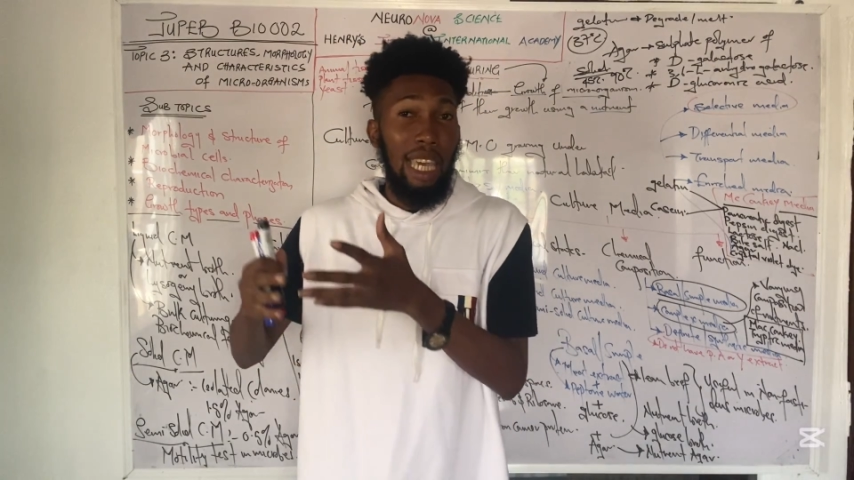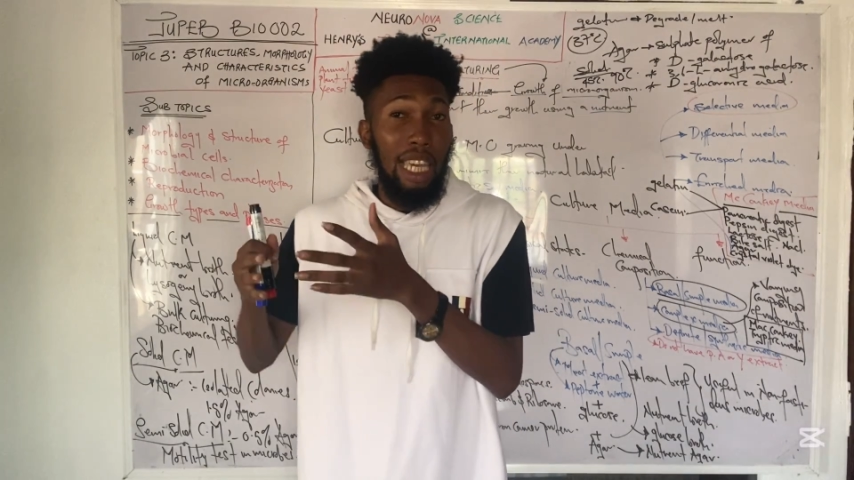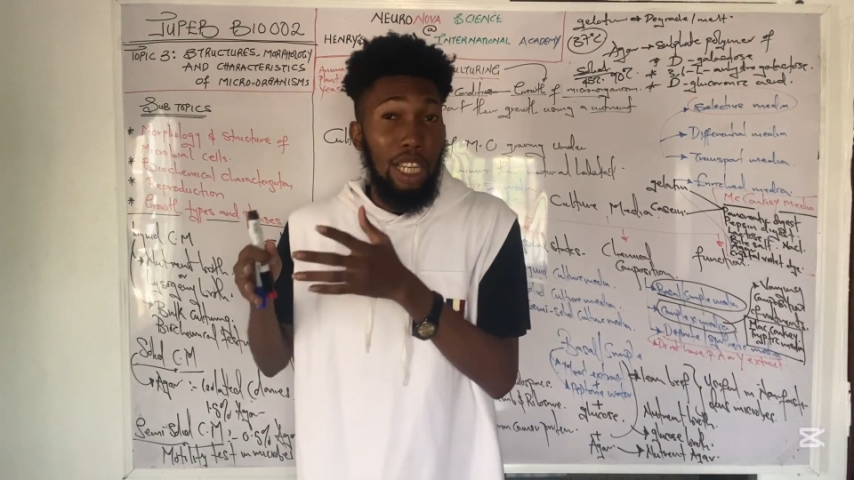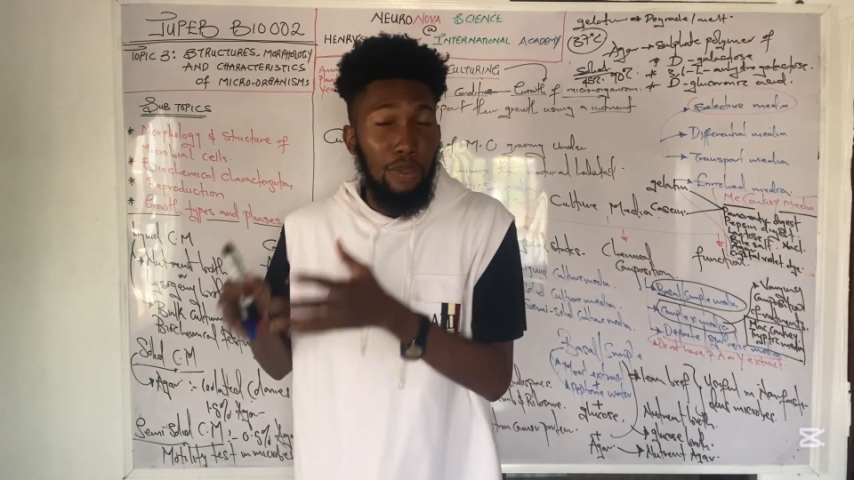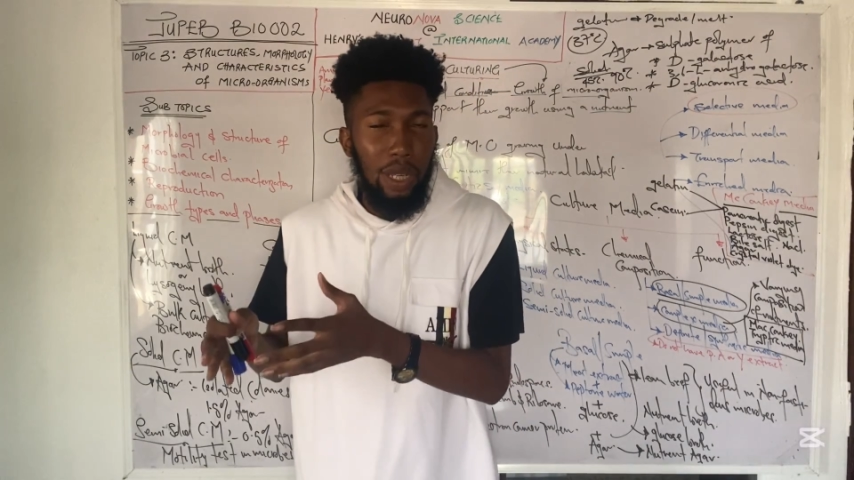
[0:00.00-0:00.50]

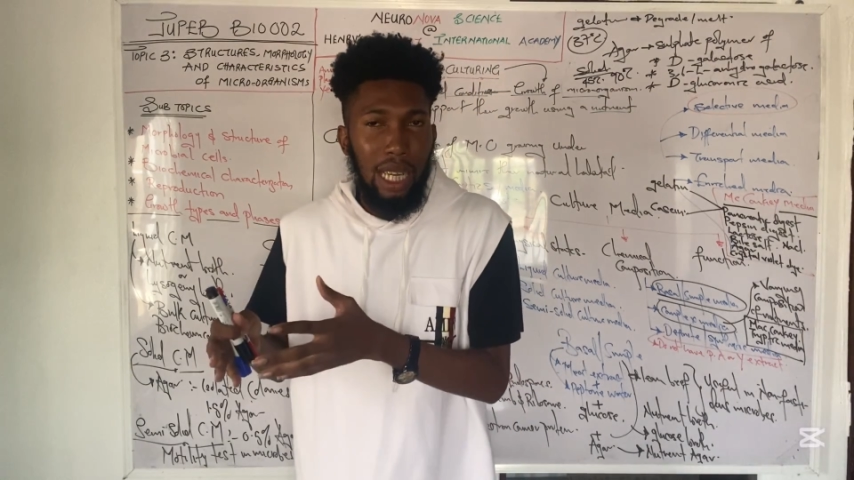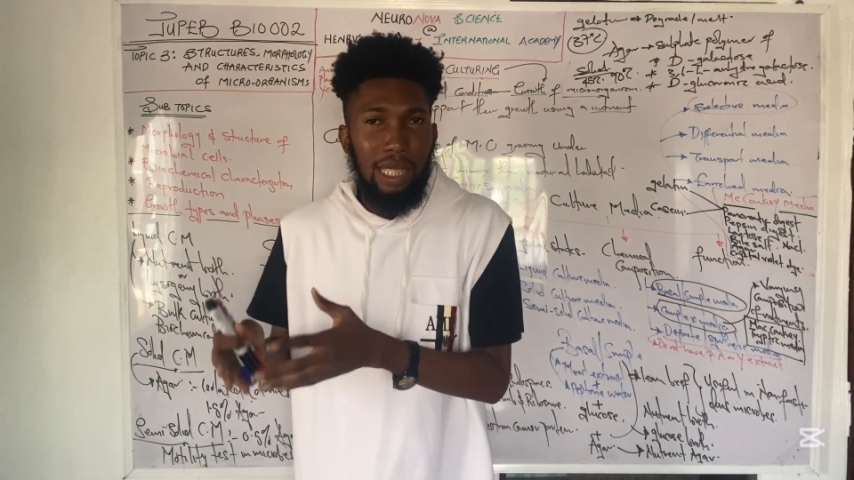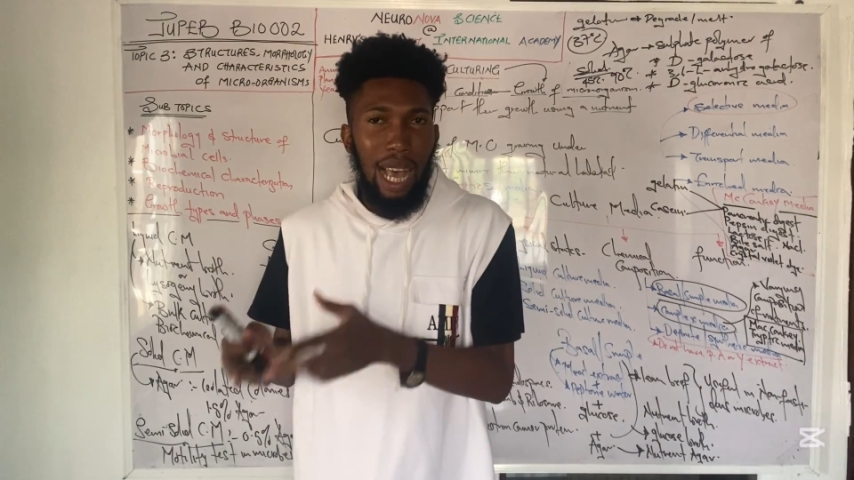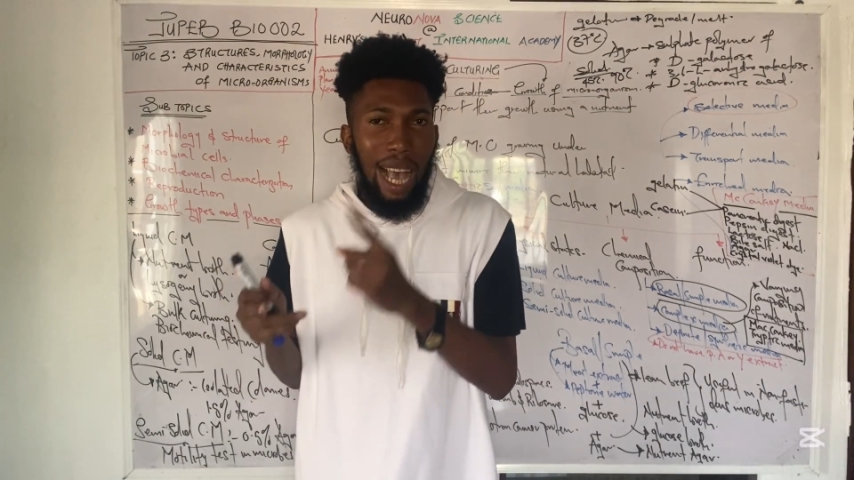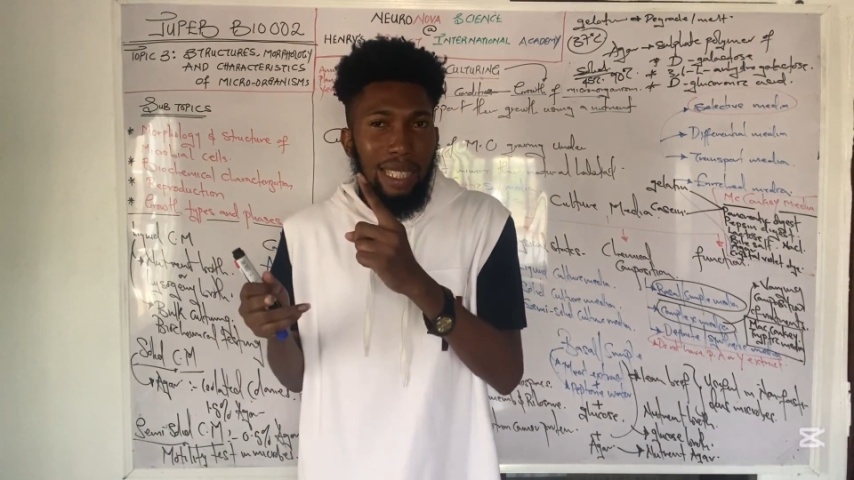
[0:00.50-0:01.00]
ingredient
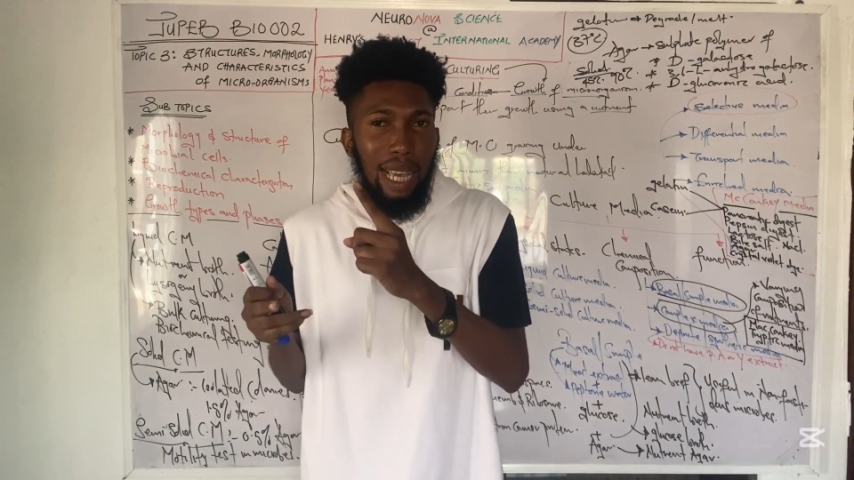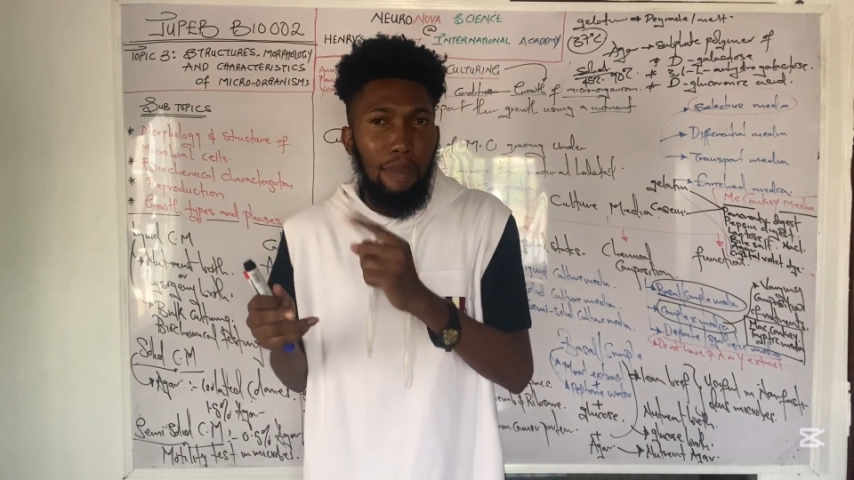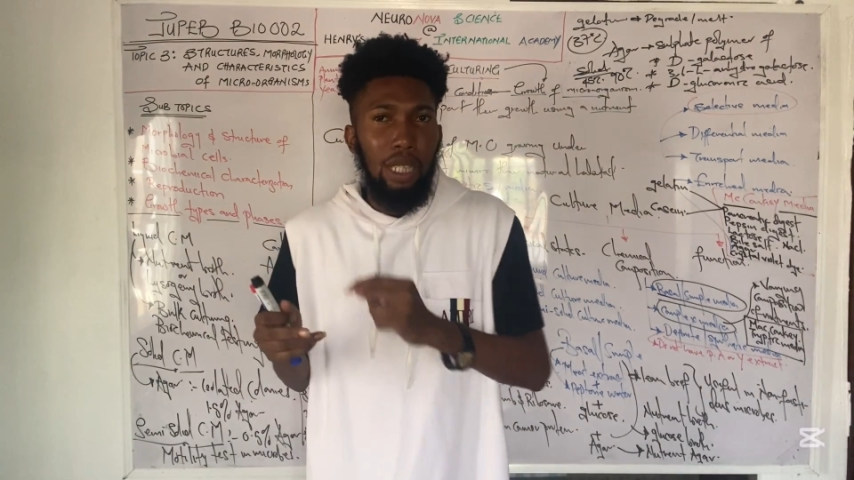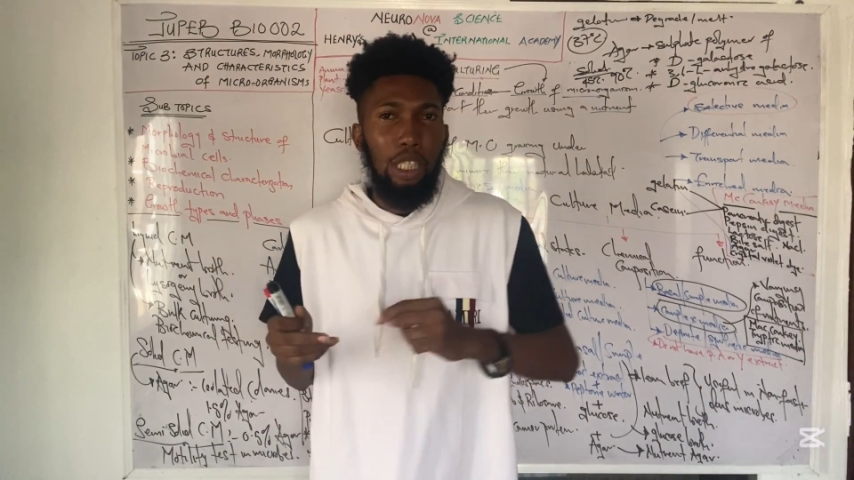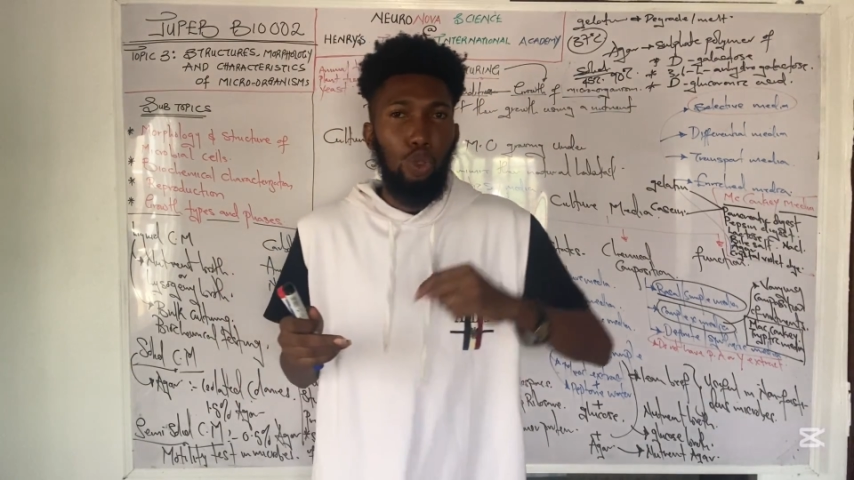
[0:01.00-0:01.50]
that has the
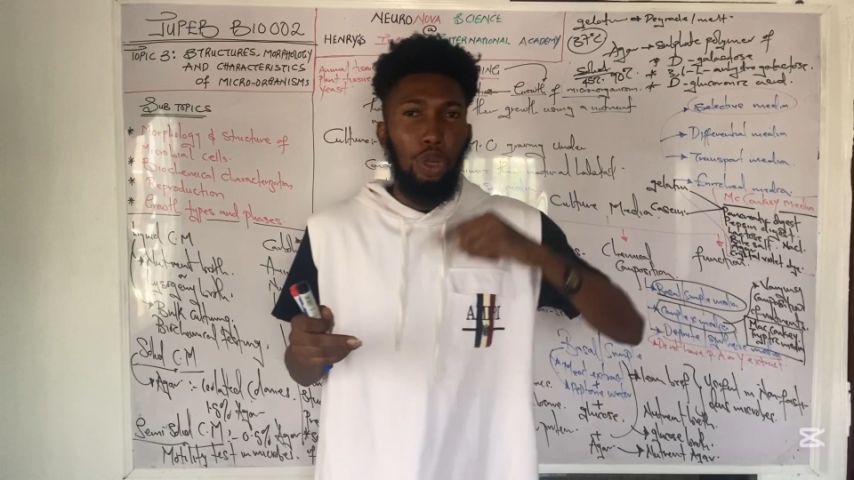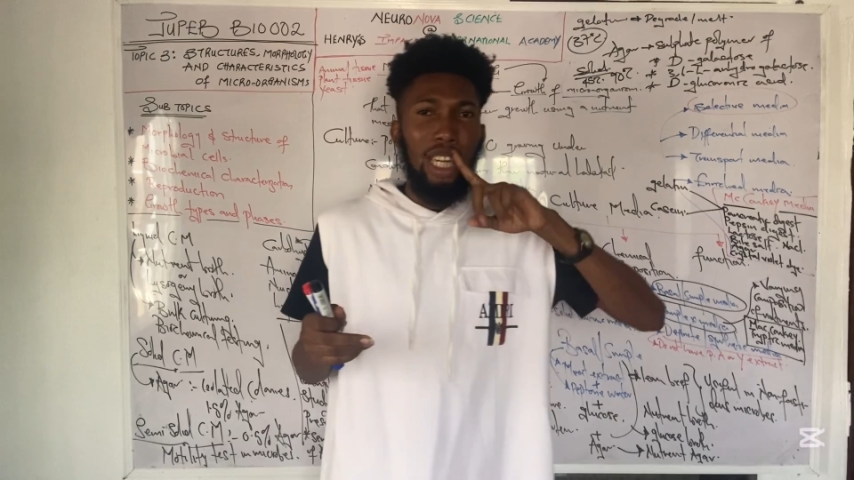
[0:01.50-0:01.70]
ability to